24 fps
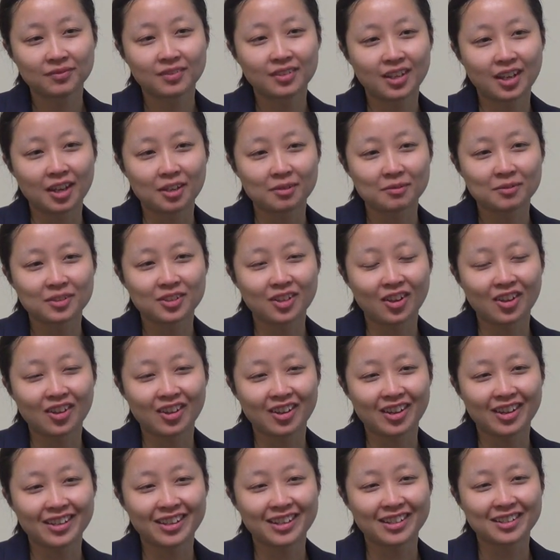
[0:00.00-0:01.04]
Yeah, so
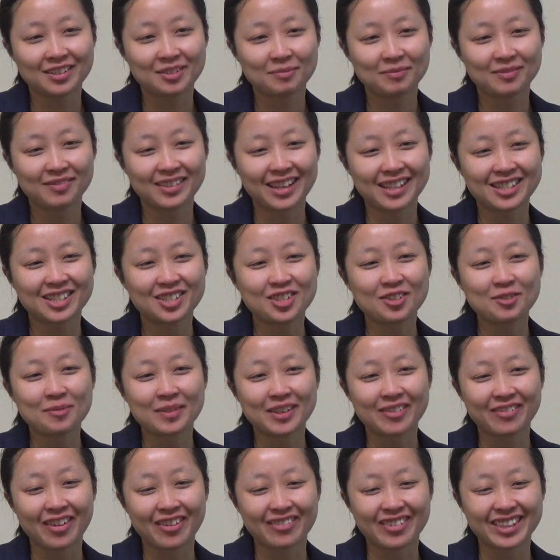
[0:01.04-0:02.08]
I get to do a
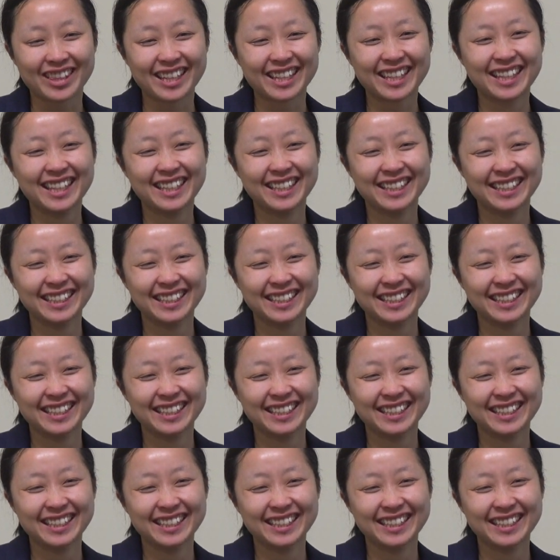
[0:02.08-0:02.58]
bit of everything.